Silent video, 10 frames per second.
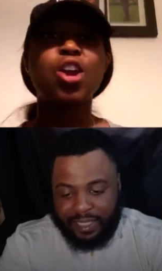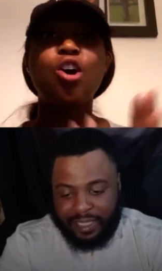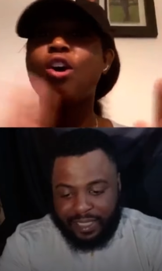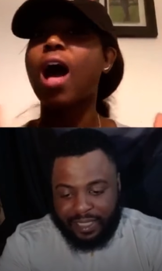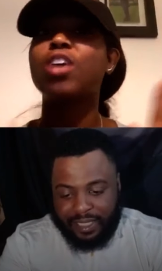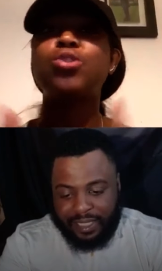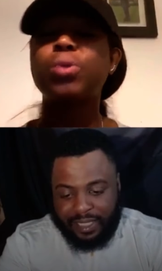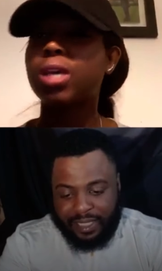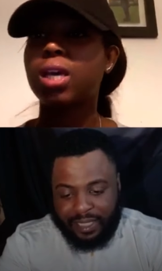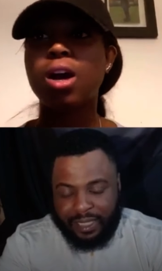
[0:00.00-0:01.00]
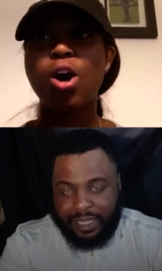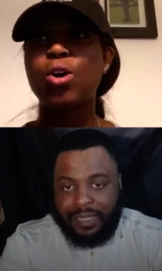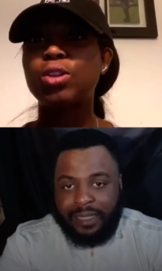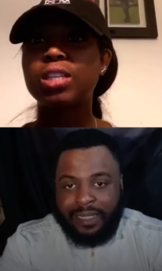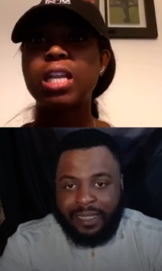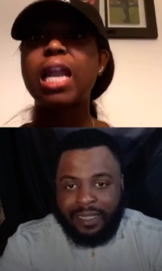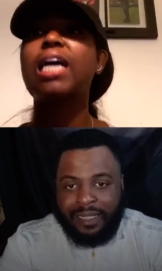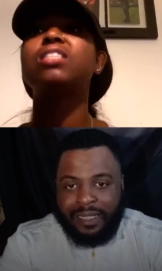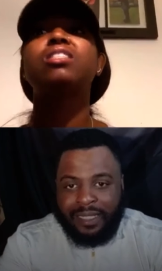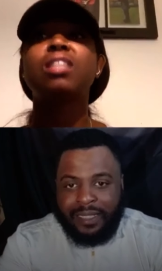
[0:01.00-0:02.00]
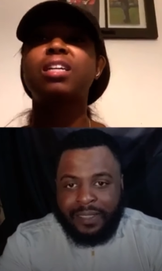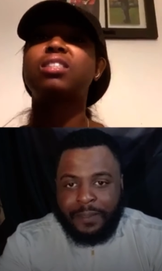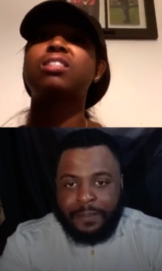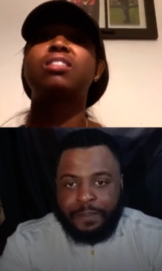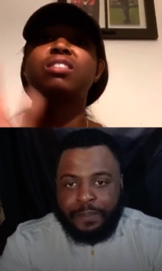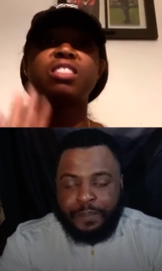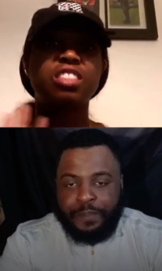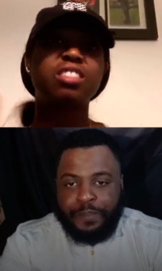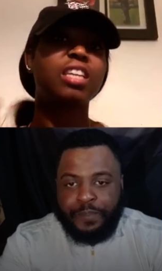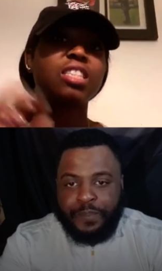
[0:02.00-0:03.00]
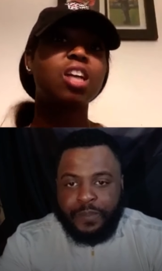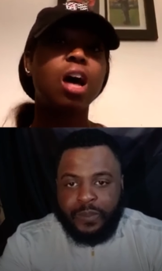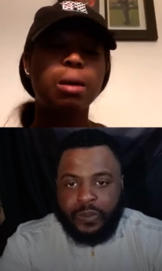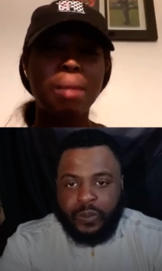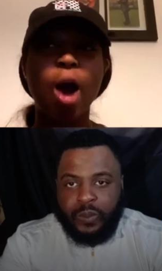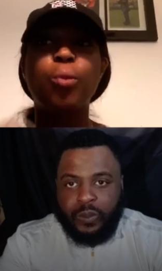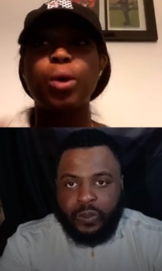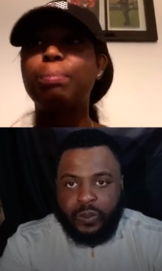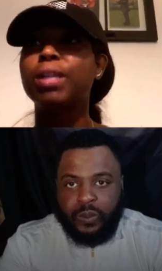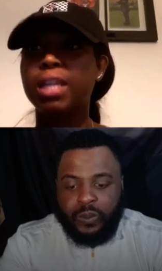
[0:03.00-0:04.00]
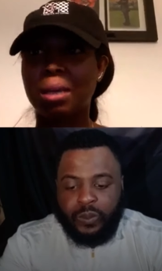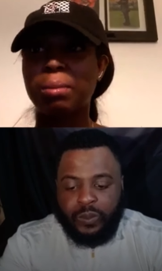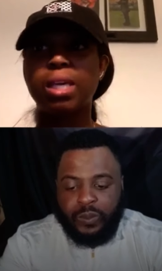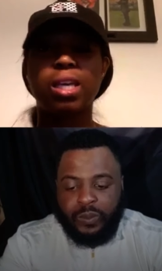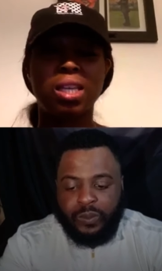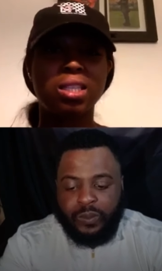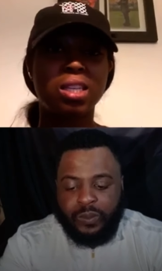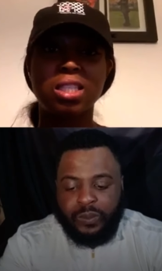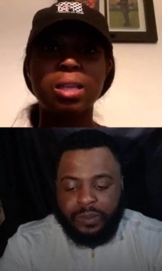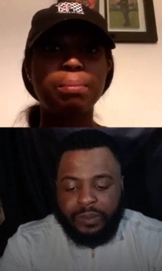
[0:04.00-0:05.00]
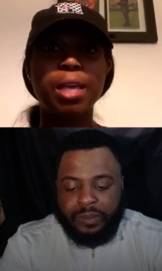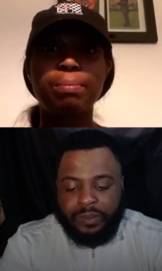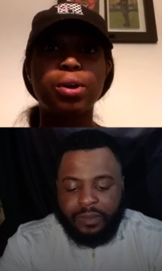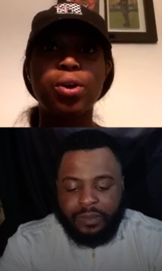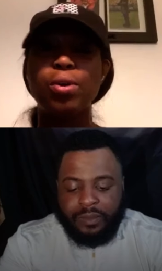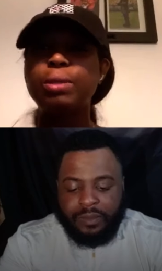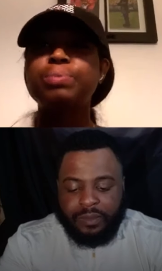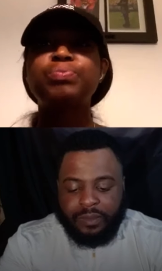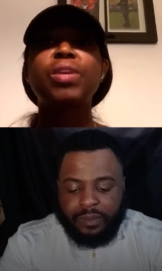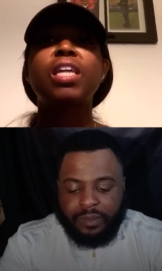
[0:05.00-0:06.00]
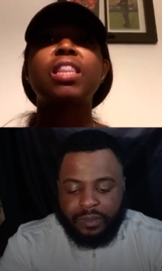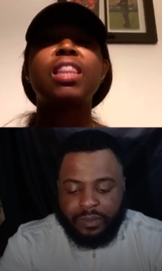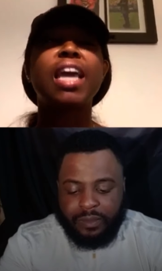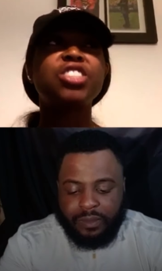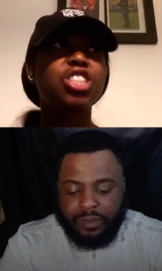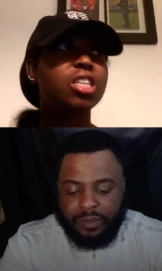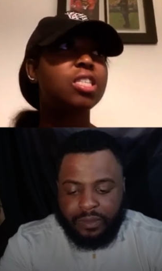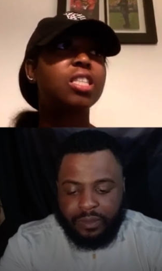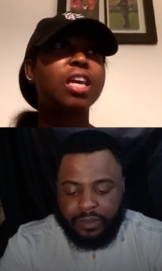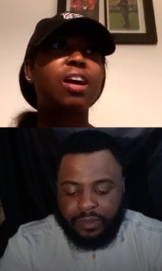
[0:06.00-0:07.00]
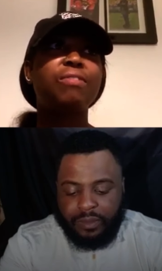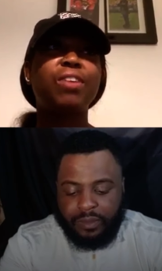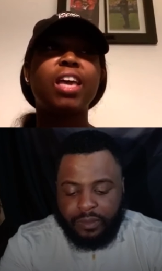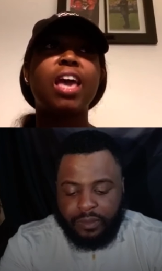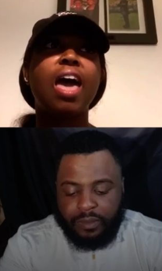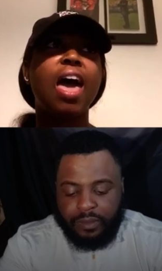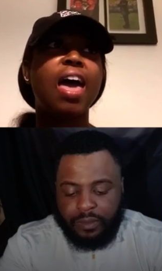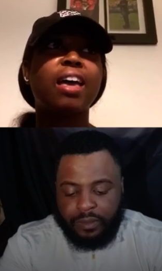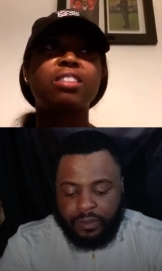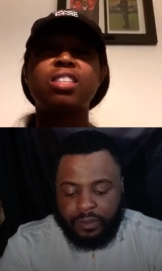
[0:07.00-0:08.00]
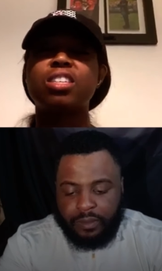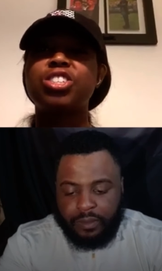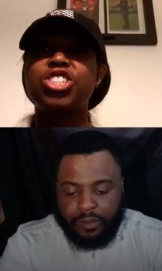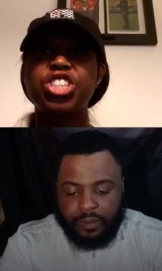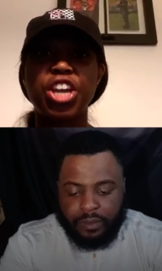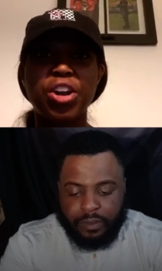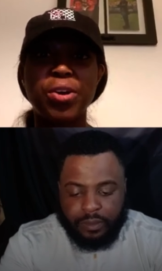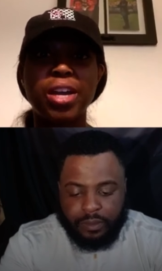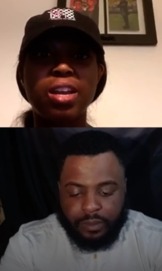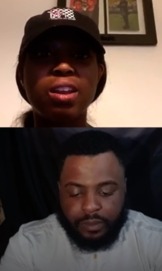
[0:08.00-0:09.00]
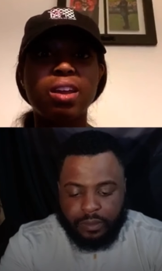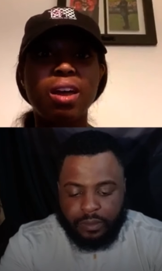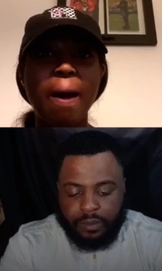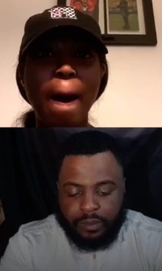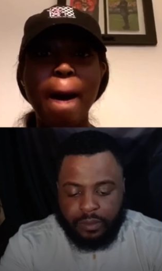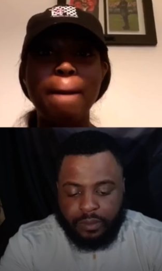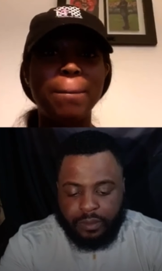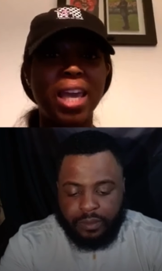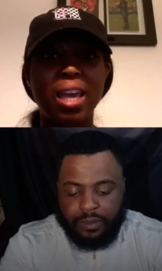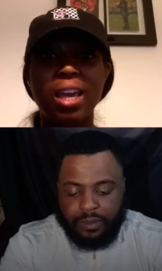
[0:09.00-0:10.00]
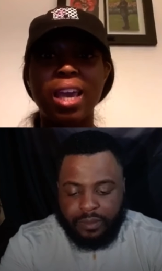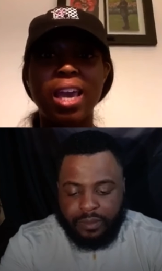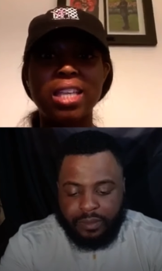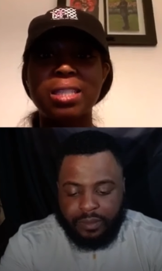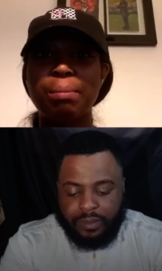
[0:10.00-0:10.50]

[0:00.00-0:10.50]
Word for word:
Speaker 1: know how you can go. Let's let's let's talk about what polygamy is. Because some people they just think of it as sharing a mate. And